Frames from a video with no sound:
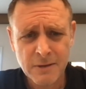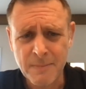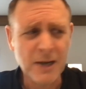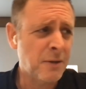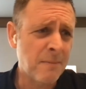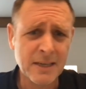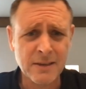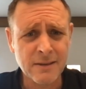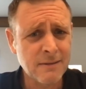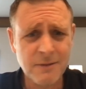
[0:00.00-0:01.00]
smash the
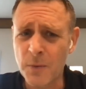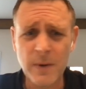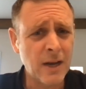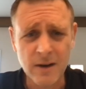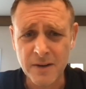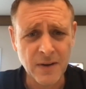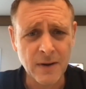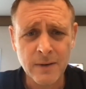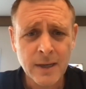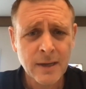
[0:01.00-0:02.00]
missus, do what you got to do,